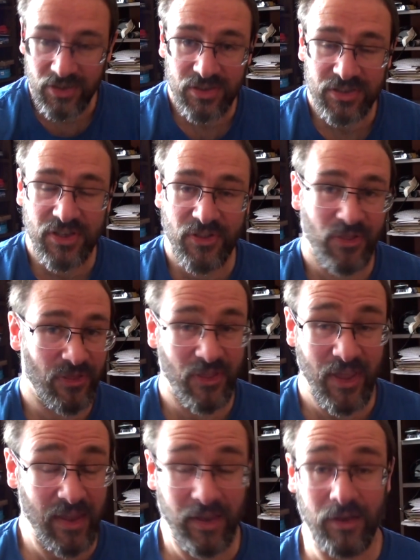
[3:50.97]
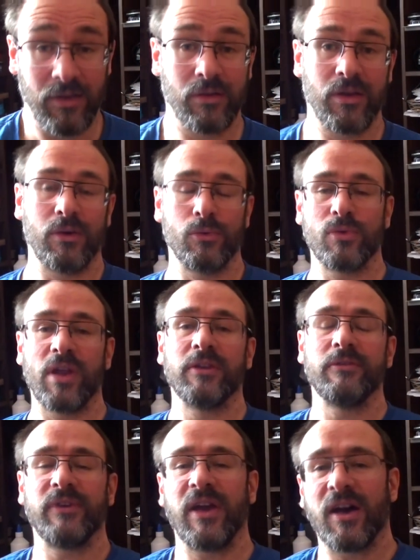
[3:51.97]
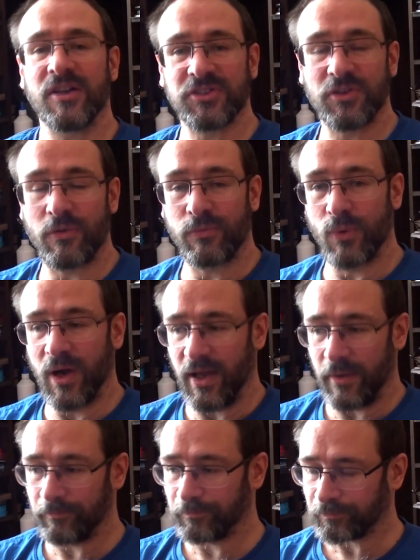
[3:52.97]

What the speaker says: thing. It'll run the VR software.